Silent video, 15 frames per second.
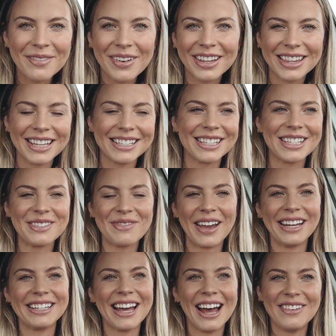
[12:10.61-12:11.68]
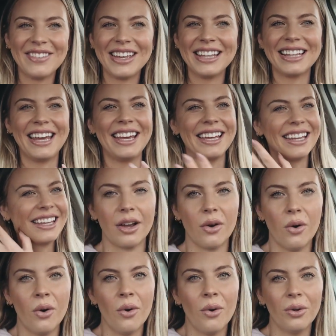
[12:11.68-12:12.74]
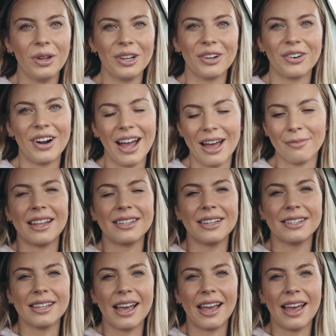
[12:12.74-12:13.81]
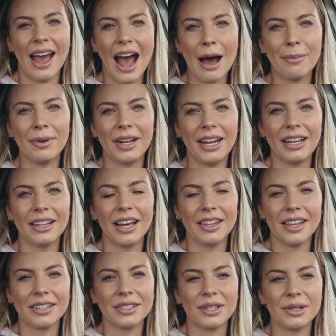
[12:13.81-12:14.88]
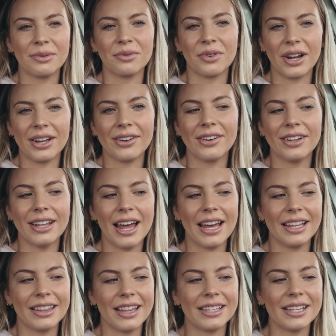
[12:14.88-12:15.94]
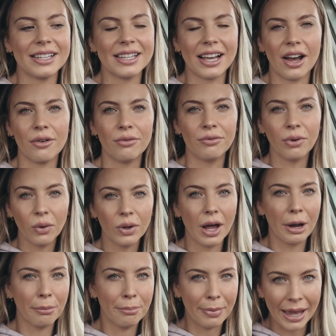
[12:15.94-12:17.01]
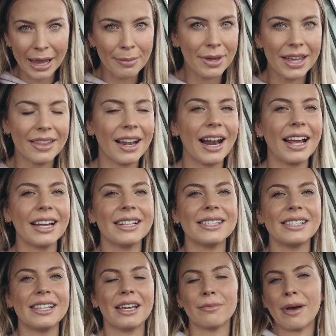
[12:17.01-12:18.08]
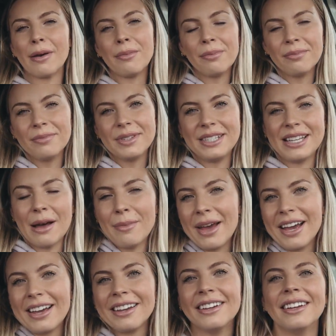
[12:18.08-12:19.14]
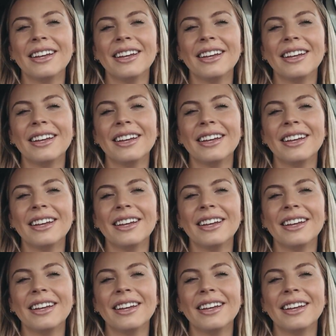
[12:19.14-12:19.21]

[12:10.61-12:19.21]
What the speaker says: I'm like, this isn't my tummy. Like holy crap, this is like happening. Like this is real. Like this is like a full-on baby that I could see in my stomach.